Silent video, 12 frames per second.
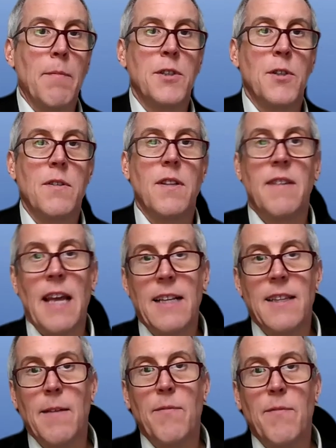the opportunity to
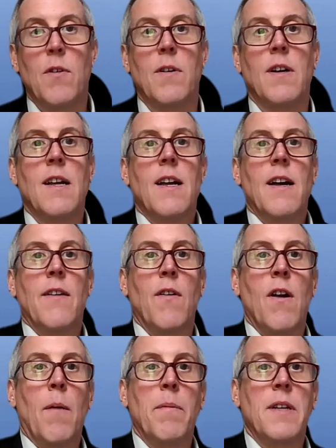thank them for
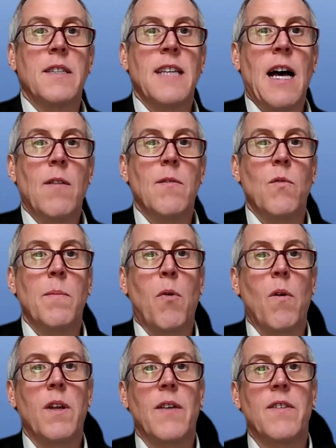helping us out and
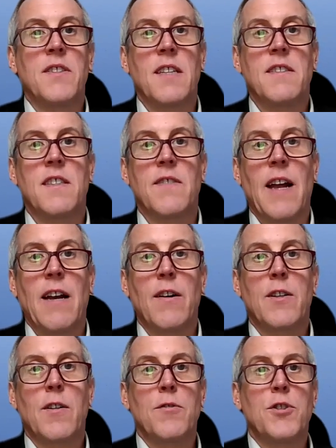reporting on the Census of
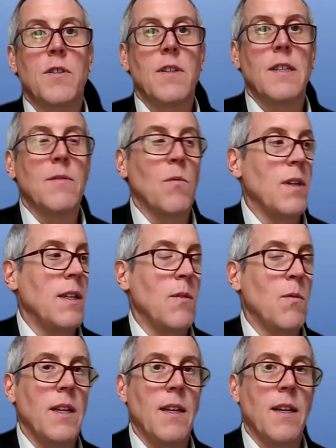Agriculture. And
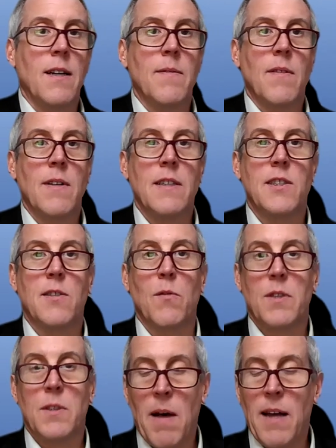it's the
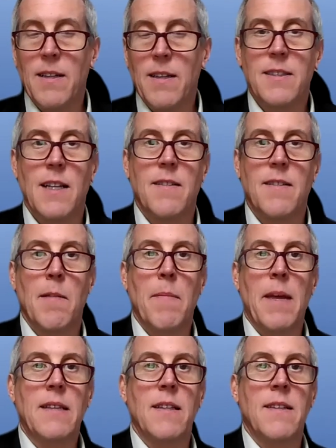respondents that
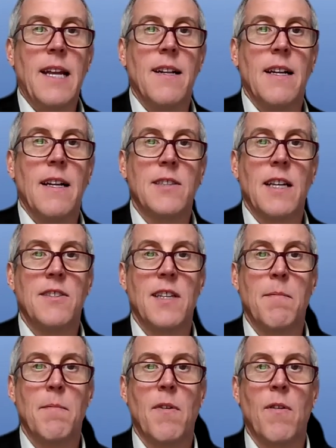make the data, as I
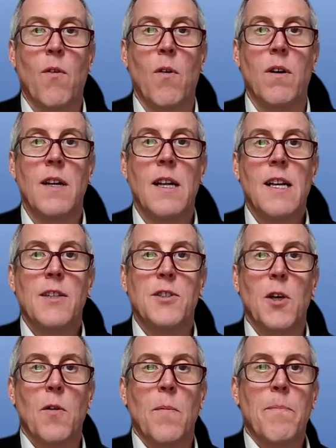said before.
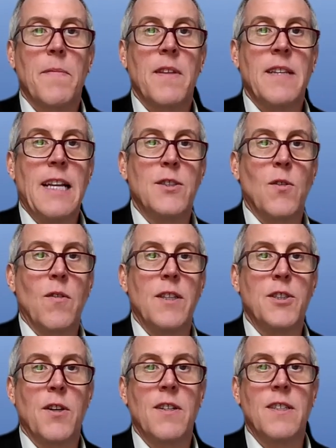So the data is only
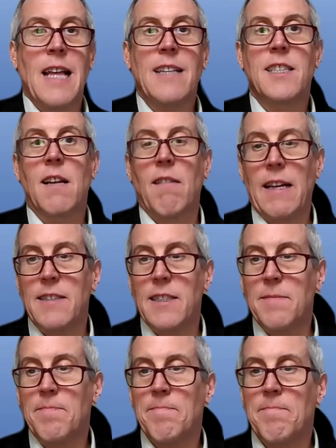as good as that's
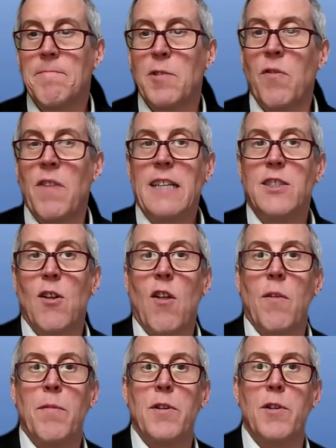collected. So thanks to
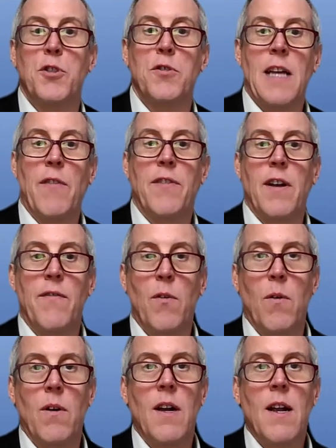all the producers out there
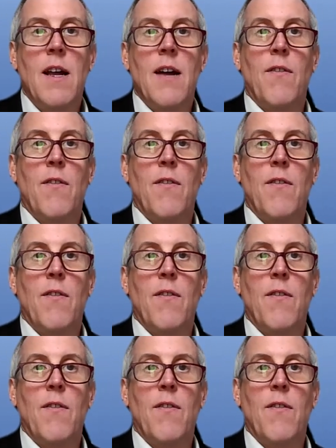for